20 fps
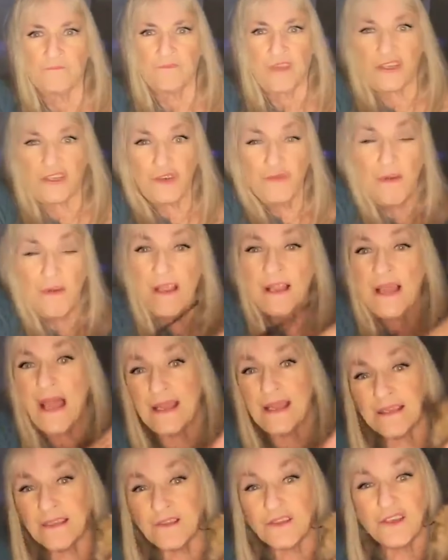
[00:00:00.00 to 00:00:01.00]
Did you
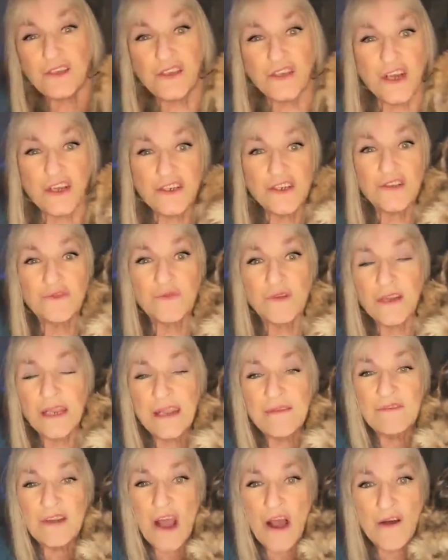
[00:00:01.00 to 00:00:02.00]
realize that the judges were
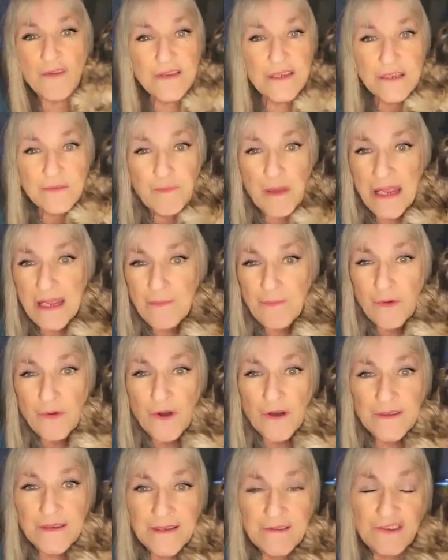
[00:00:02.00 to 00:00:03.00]
giving all these
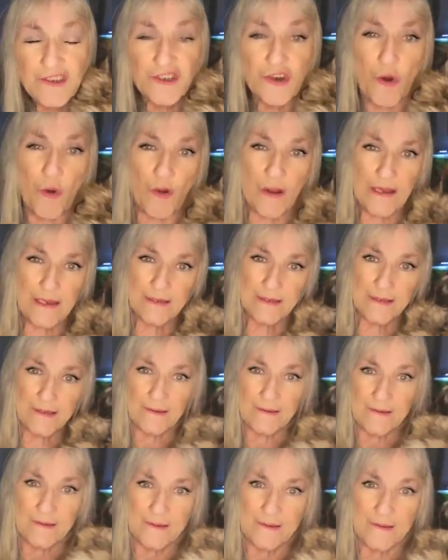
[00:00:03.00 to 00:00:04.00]
people a choice?
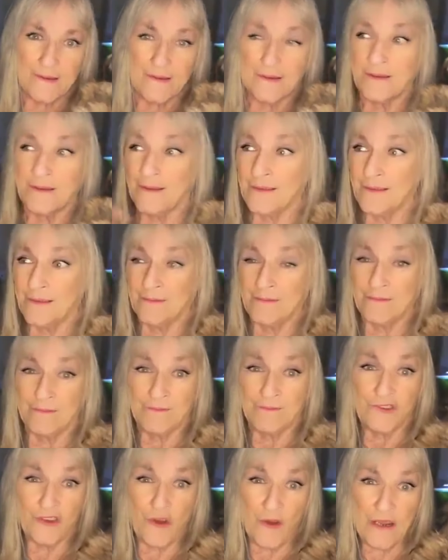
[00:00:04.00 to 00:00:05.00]

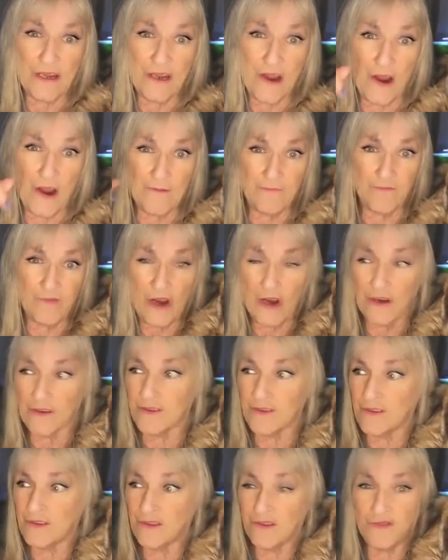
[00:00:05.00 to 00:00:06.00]
Join the armed
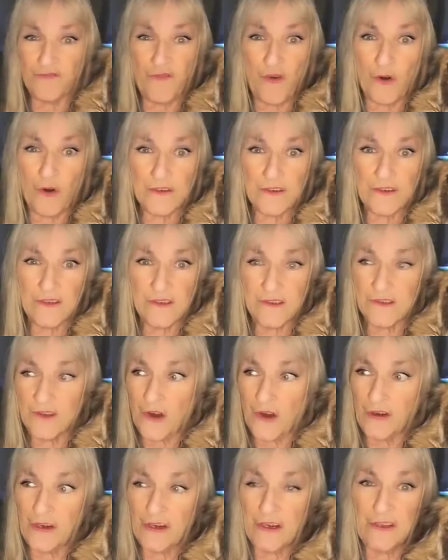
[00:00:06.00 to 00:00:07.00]
forces
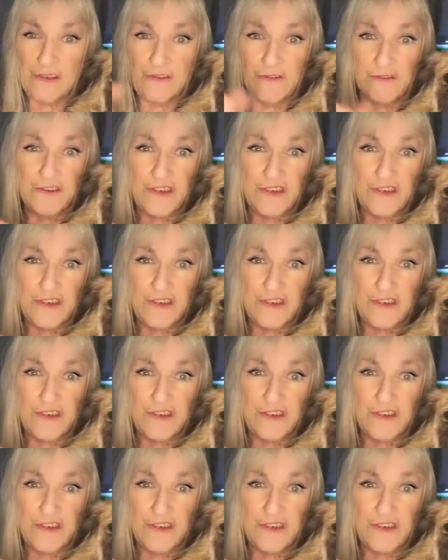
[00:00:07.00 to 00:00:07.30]
or you're going to